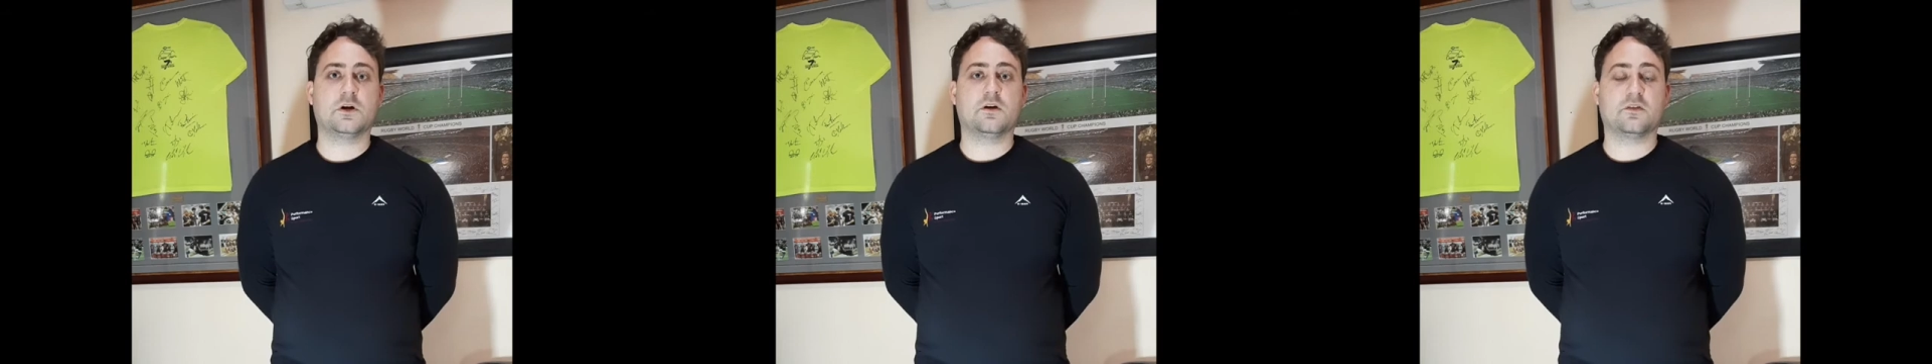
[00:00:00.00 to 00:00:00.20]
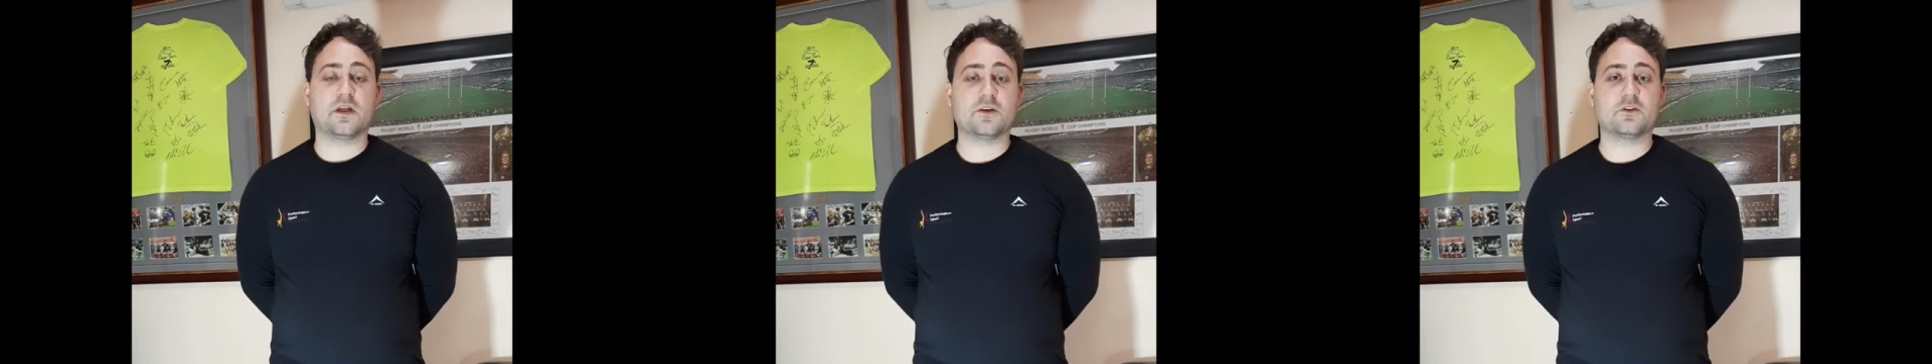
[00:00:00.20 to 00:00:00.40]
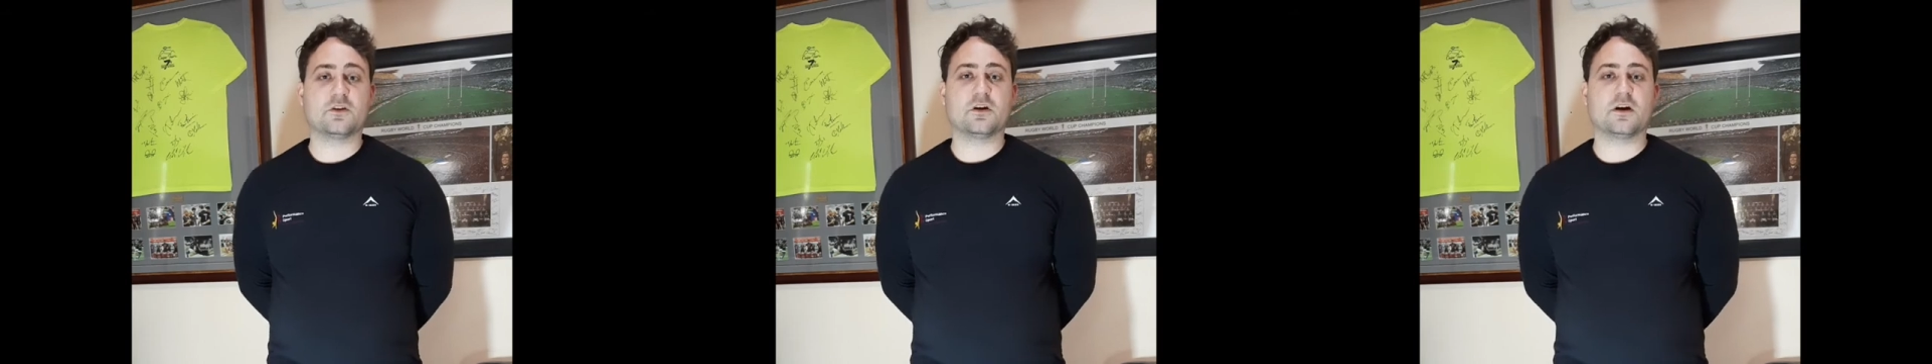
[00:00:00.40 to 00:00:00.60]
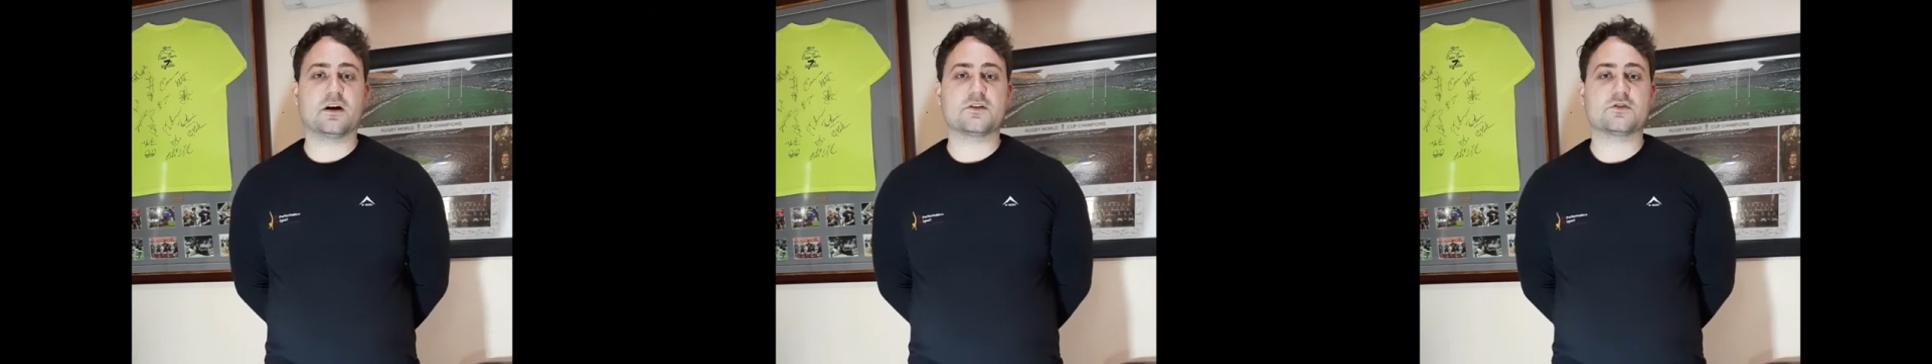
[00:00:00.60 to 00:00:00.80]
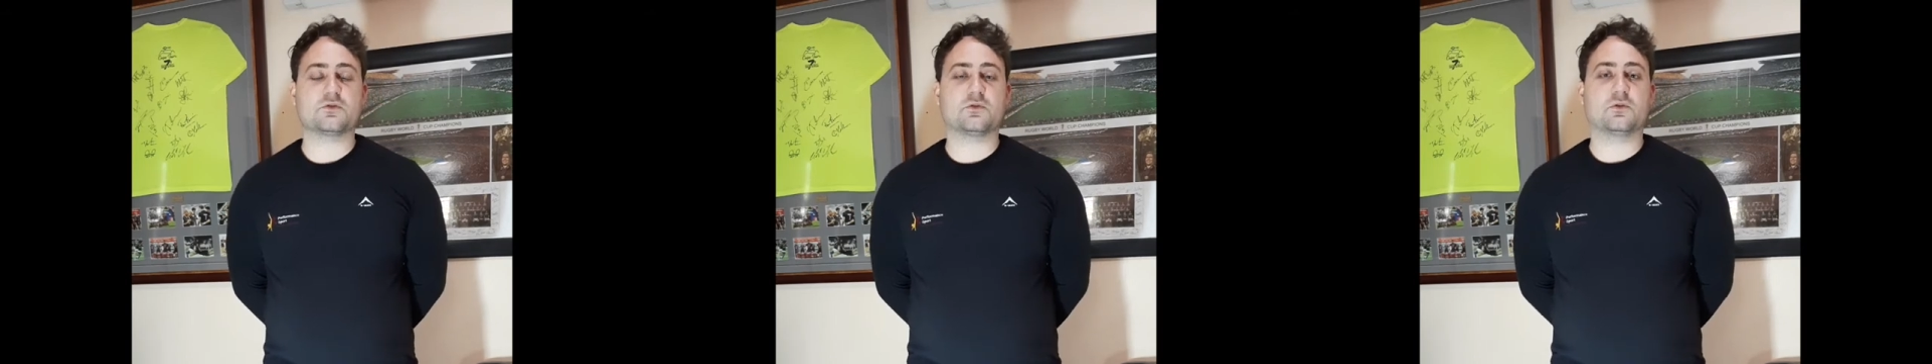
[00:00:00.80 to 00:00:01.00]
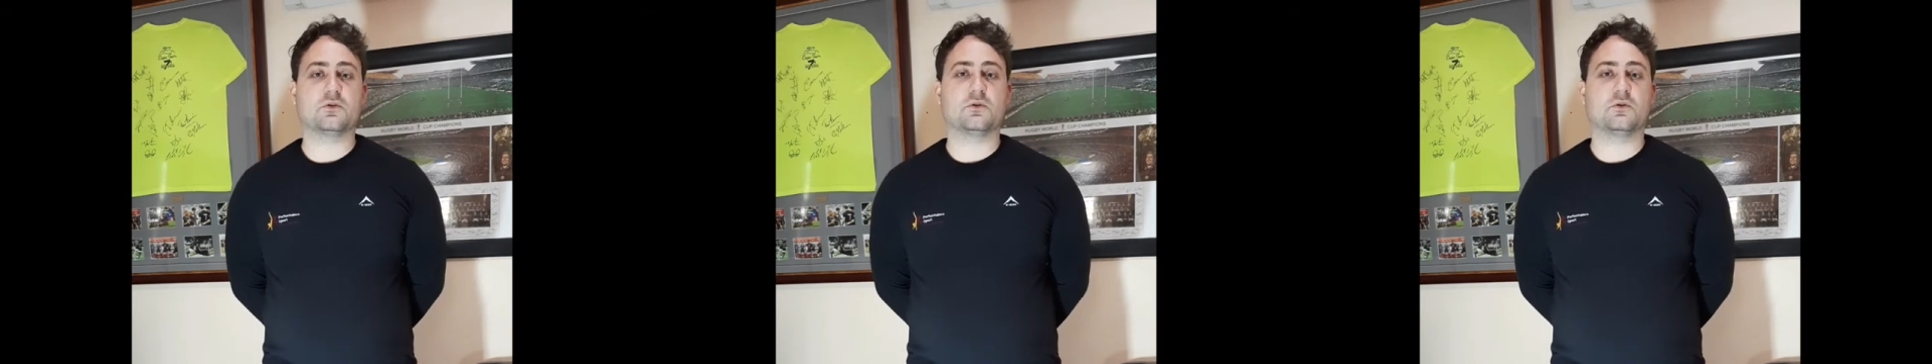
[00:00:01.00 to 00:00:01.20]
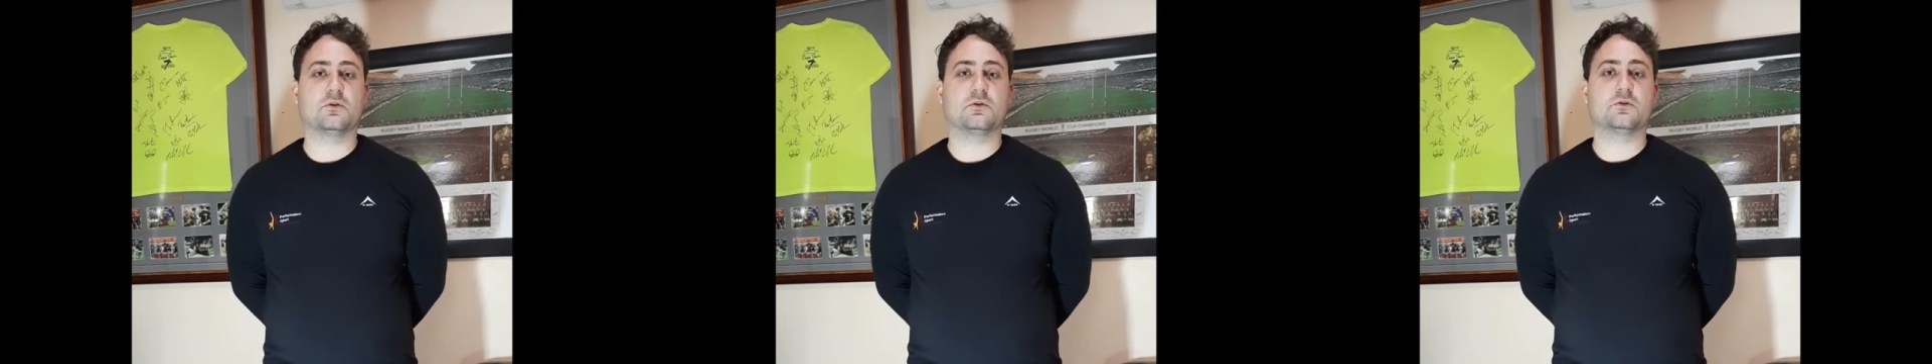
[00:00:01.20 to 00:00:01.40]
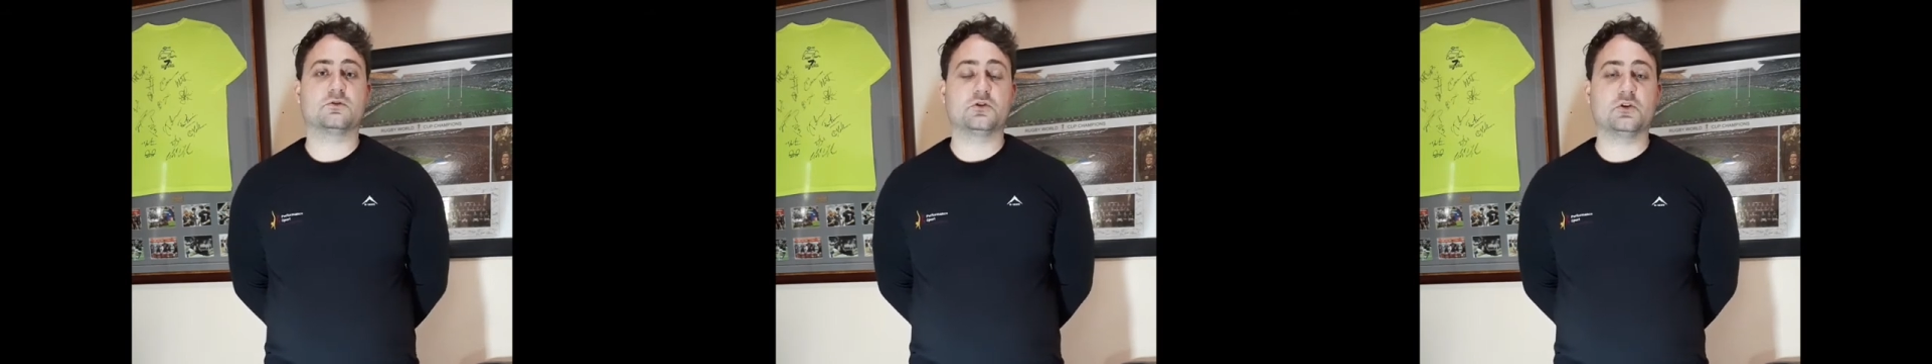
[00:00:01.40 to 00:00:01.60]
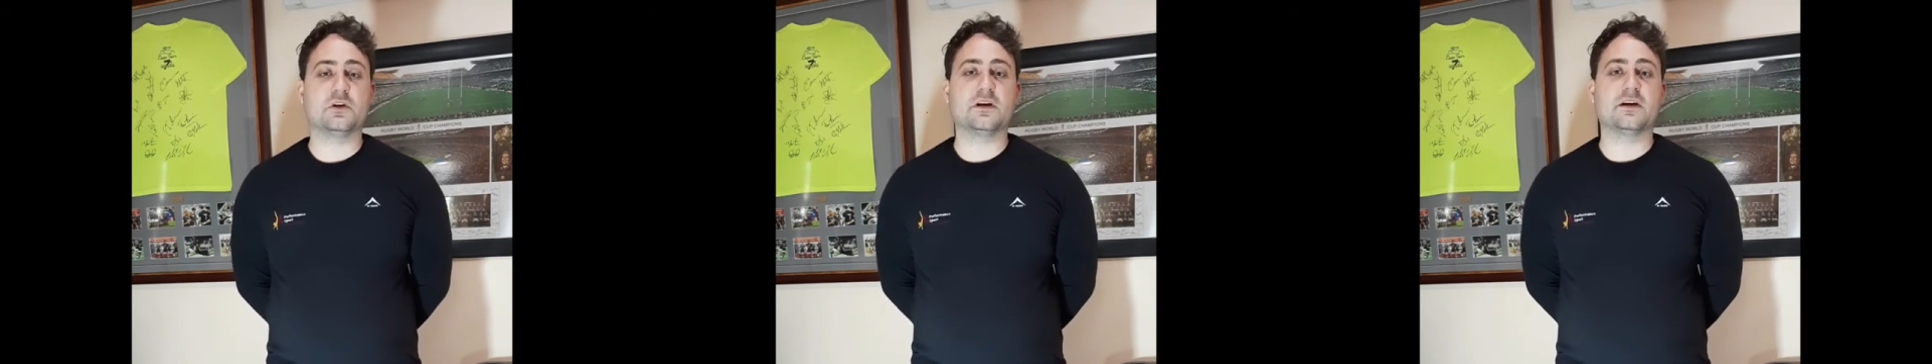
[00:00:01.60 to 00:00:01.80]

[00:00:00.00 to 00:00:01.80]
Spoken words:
Thank you guys for tuning